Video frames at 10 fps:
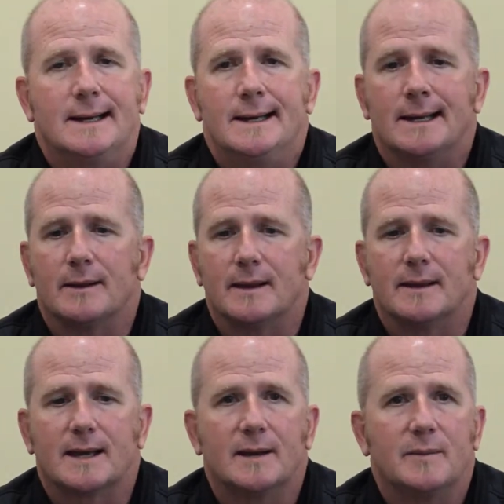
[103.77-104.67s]

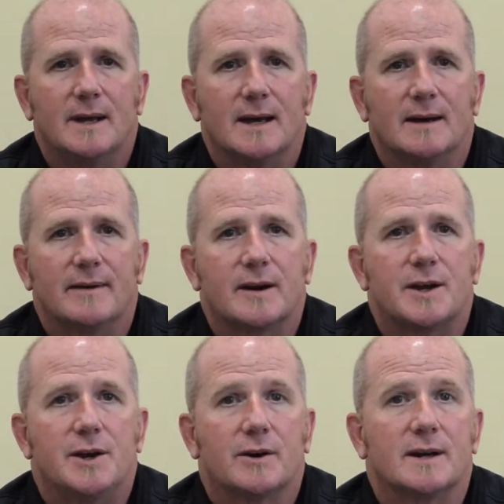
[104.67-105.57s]
That they can be
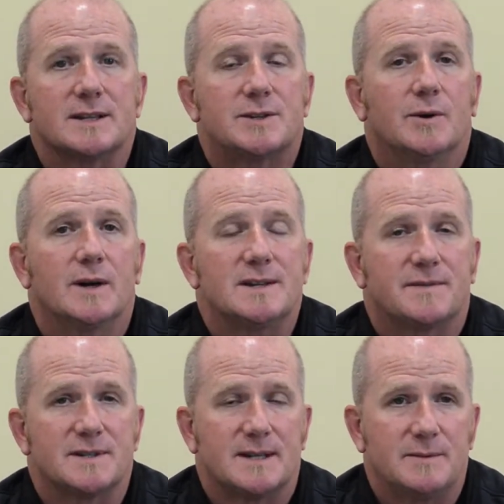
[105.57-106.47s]
very curious toys
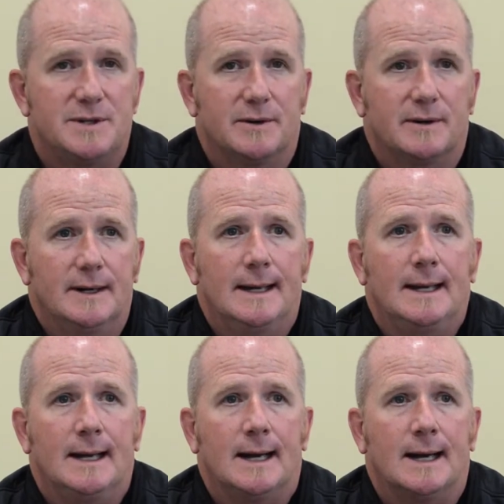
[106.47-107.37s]
for some children,
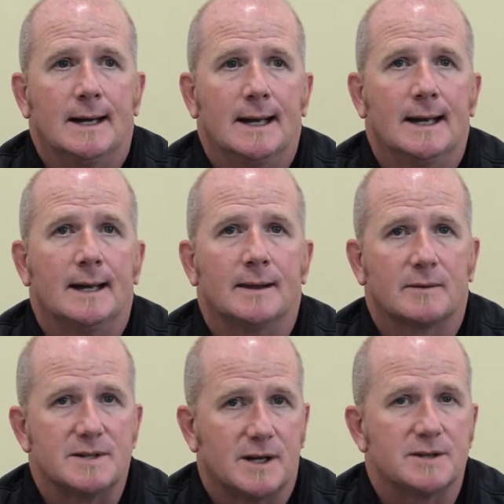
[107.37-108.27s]
and the
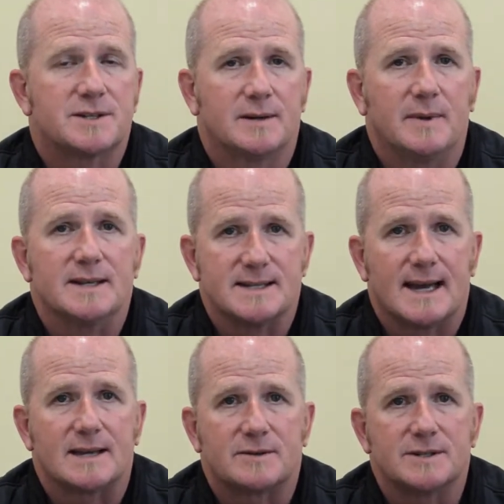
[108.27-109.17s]
results can be
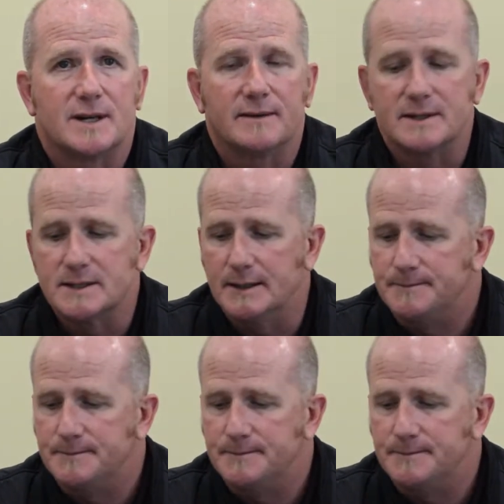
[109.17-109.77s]
disastrous, obviously.